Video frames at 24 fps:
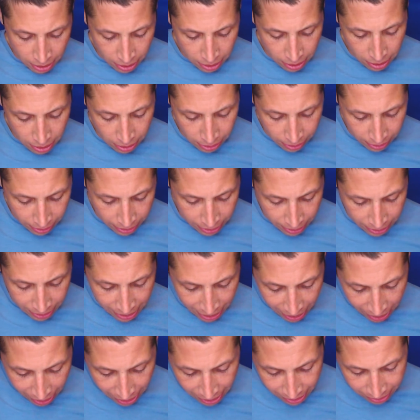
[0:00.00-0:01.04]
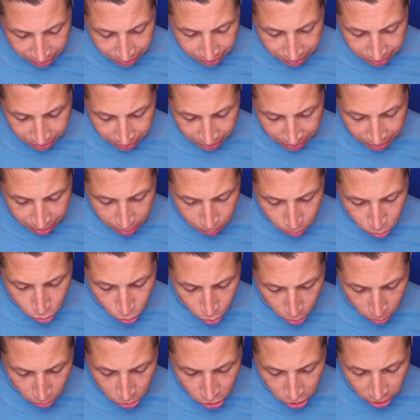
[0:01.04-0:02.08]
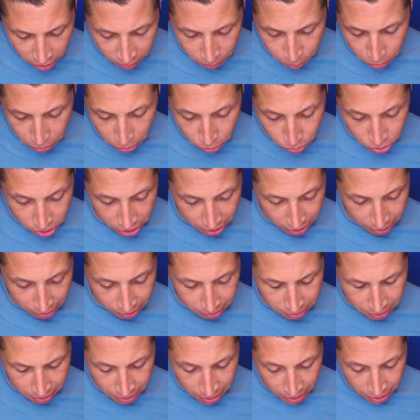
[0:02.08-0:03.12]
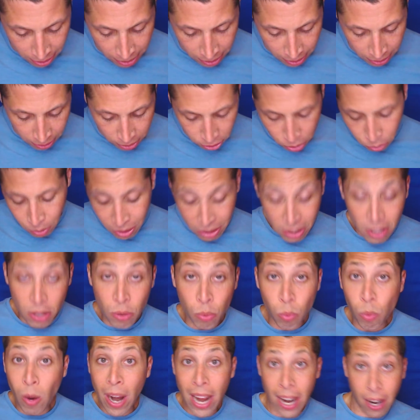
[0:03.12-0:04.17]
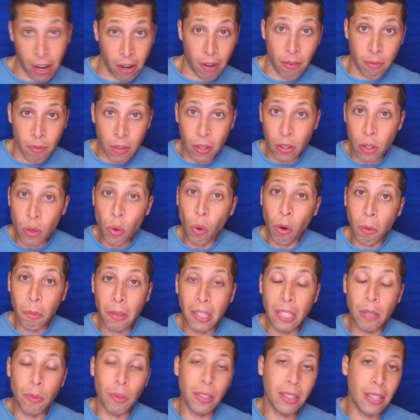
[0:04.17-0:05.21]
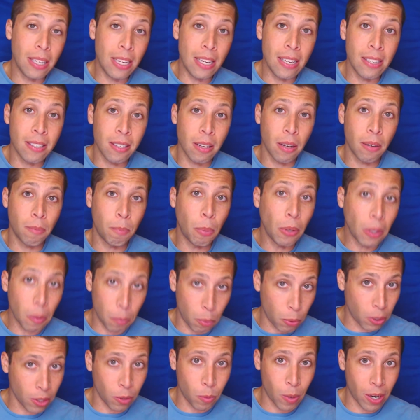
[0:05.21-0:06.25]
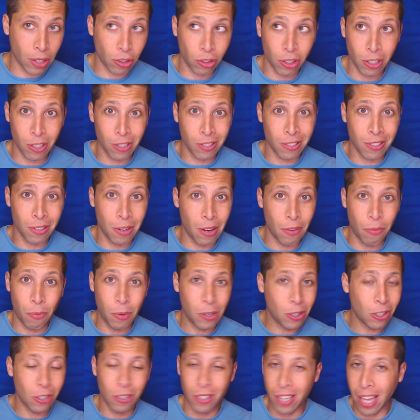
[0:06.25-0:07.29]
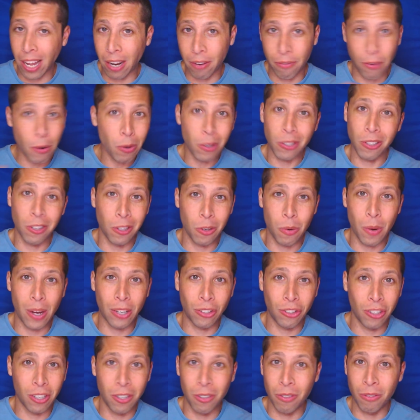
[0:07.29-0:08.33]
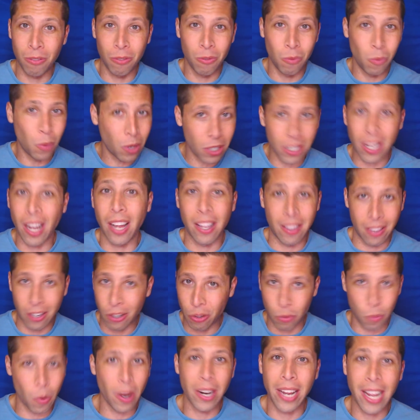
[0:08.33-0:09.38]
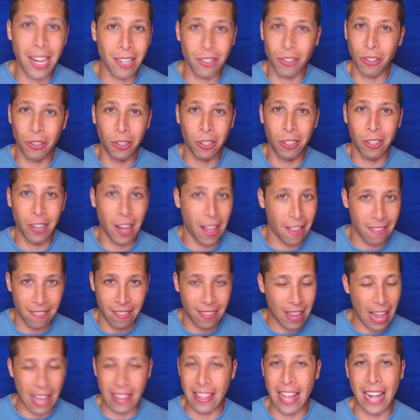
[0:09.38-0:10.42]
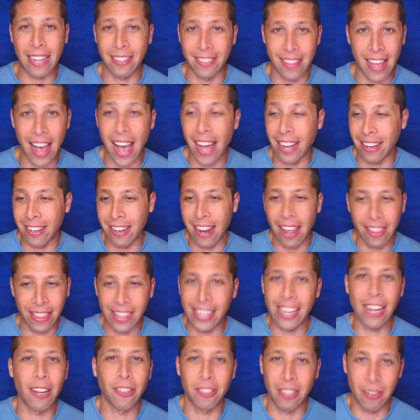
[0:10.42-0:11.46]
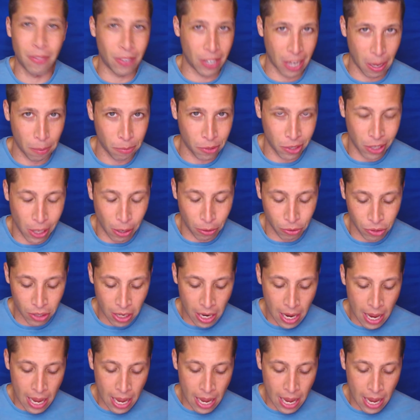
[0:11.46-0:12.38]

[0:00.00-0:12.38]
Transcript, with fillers: Uh, it enhanced its absorption of proteins. So this is rare. That normally with these bullet point questions, if we just kind of focus on the question, we're done. There's one answer and, and that's that. Nothing else even comes close.